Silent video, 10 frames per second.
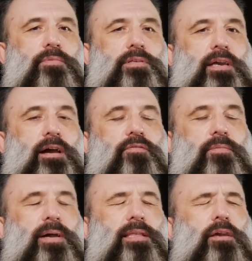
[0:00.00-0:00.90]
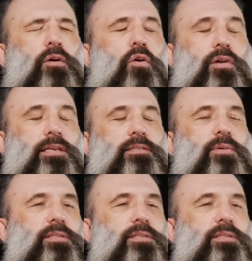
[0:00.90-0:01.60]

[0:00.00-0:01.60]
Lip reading: was a cover by the Corries,